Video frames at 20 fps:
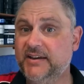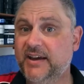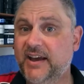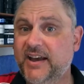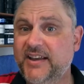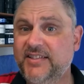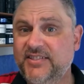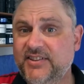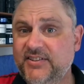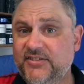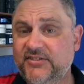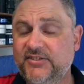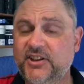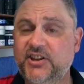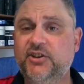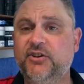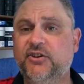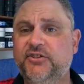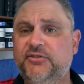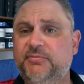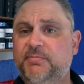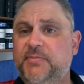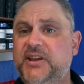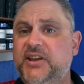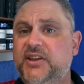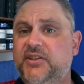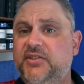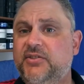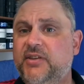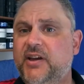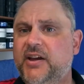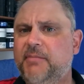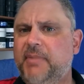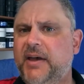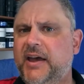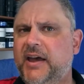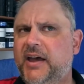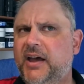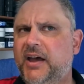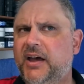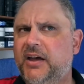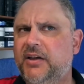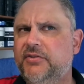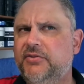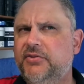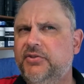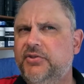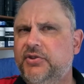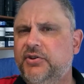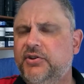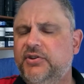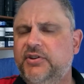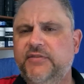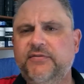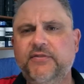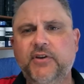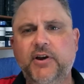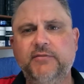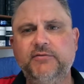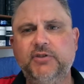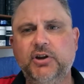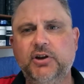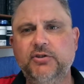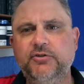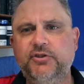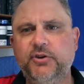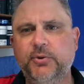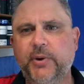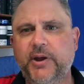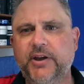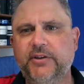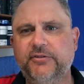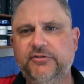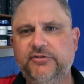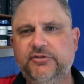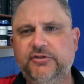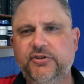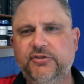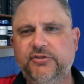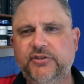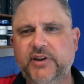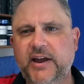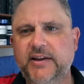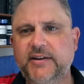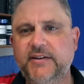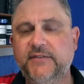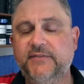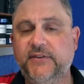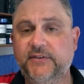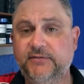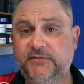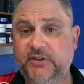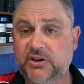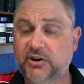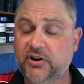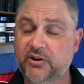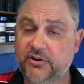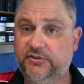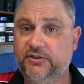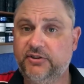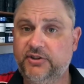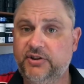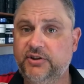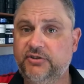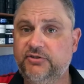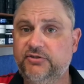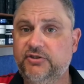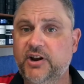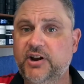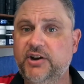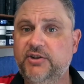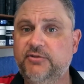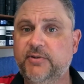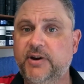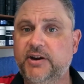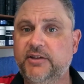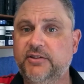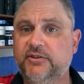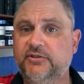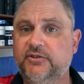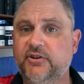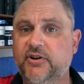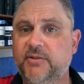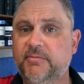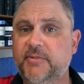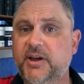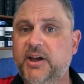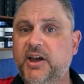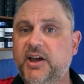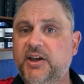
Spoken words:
And this thing cost me about $35 US, just under $50 at the exchange rate at the time.